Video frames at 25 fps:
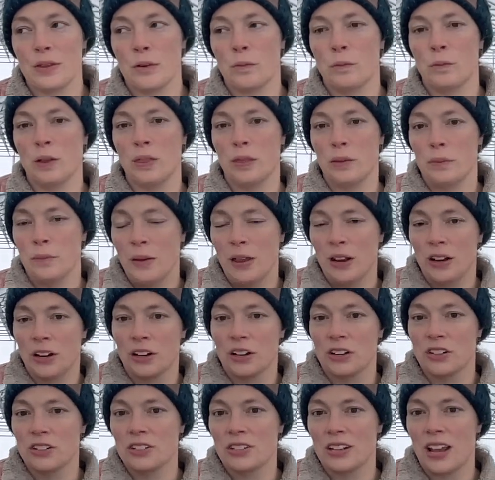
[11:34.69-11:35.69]
with
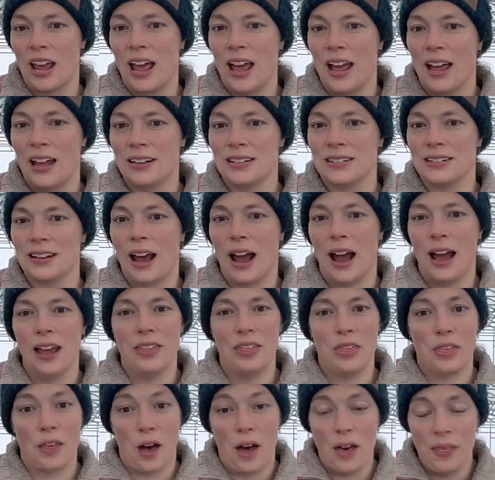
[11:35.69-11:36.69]
emitters, and I
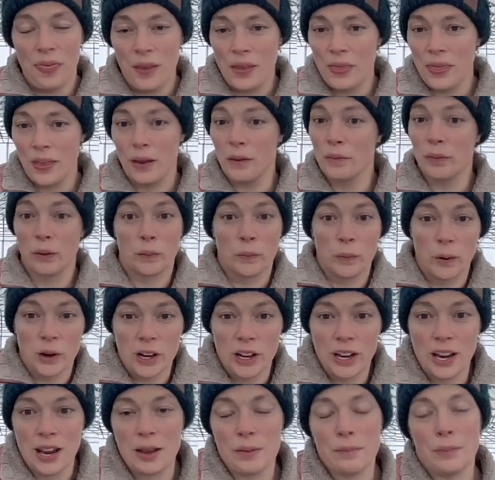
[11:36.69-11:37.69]
thought that they were
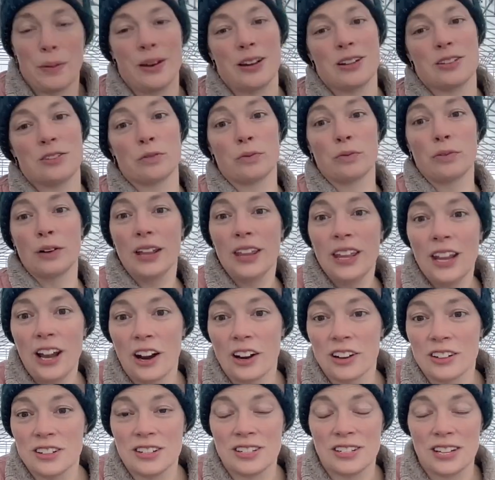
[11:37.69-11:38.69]
working, but it's really
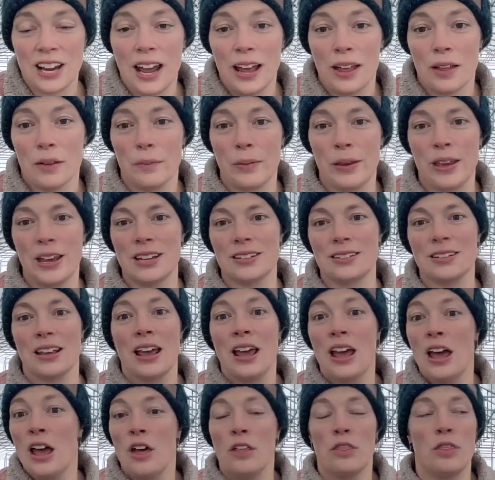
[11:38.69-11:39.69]
hard to tell because
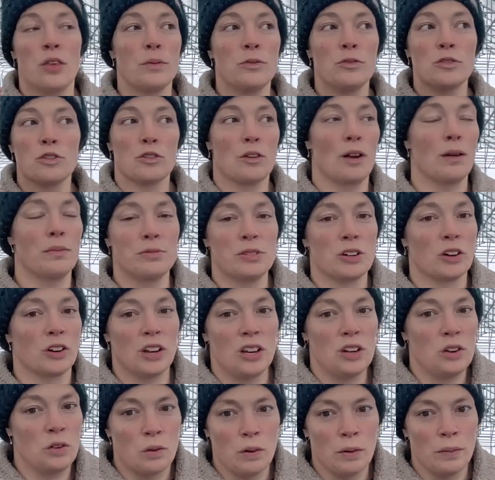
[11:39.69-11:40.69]
the shrubs are
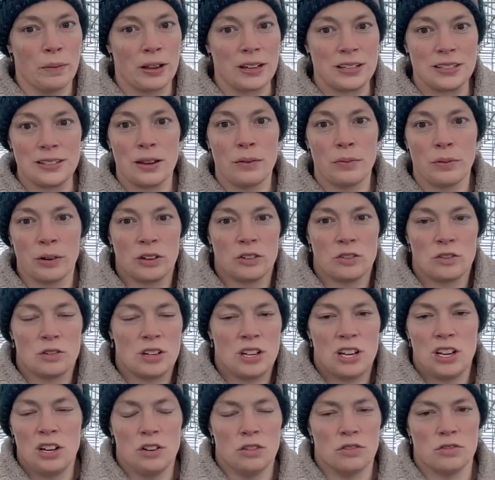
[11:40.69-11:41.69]
enormous. They were
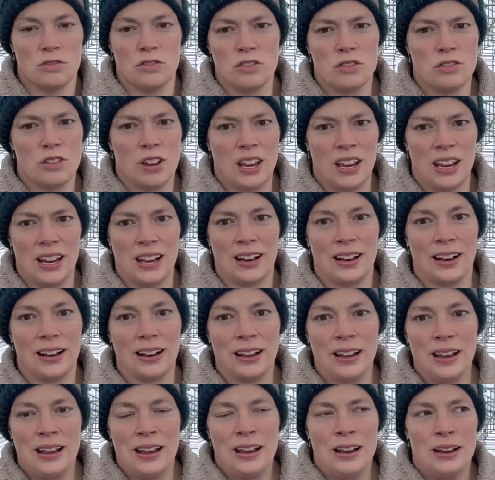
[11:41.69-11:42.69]
huge. You can't
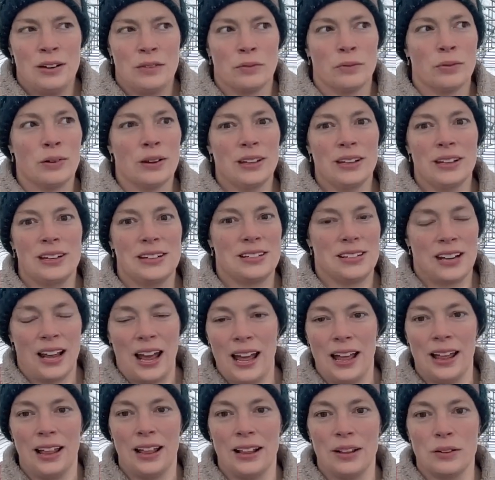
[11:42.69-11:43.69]
really
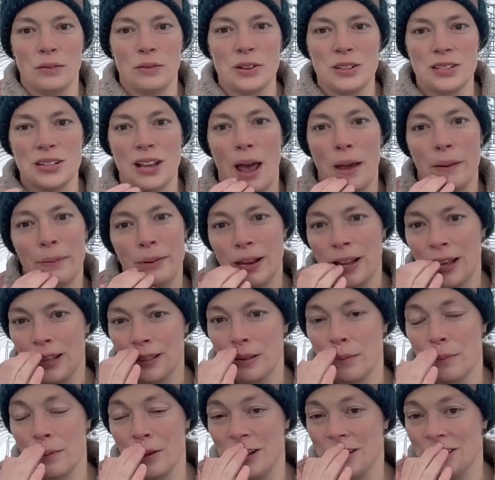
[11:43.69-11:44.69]
tell what's happening at
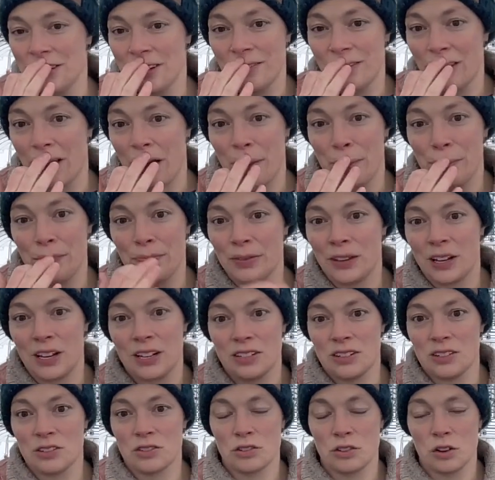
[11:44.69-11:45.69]
the base of them
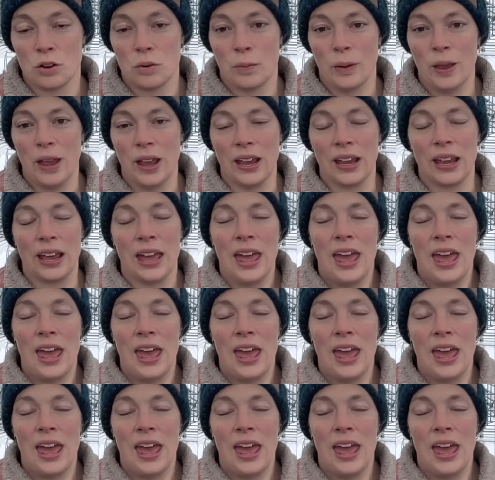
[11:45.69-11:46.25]
because they're so big.